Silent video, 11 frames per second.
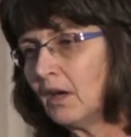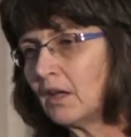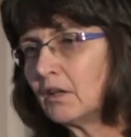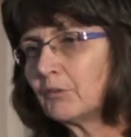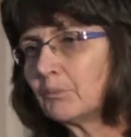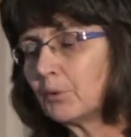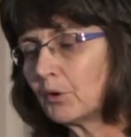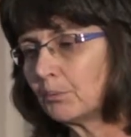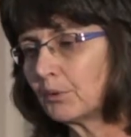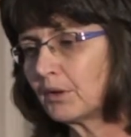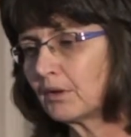and if
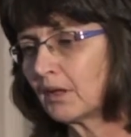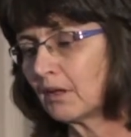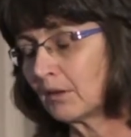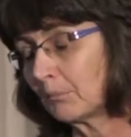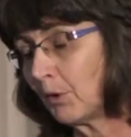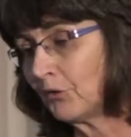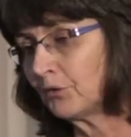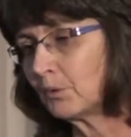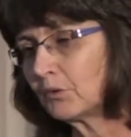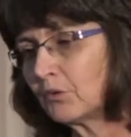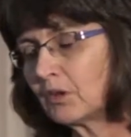appropriate and if
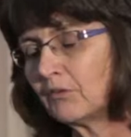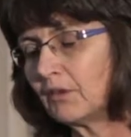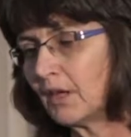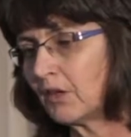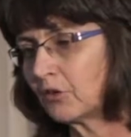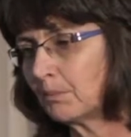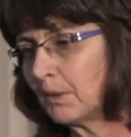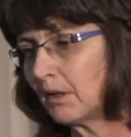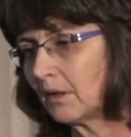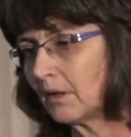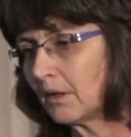possible, to give the HBIG.